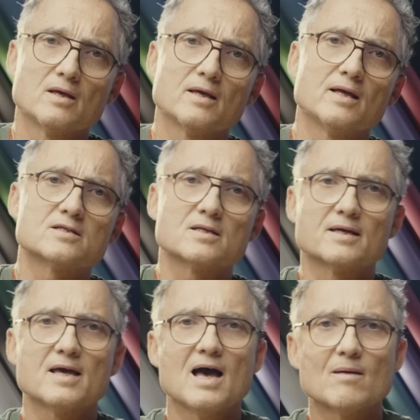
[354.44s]
It's the
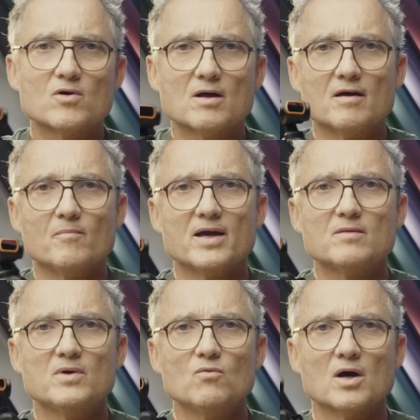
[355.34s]
camera that made
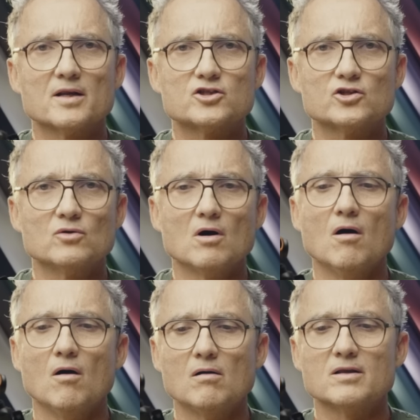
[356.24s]
me want to shoot
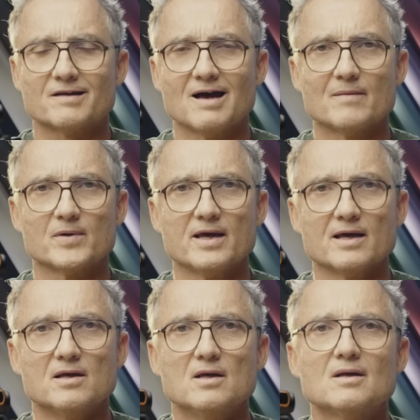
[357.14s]
all the time again.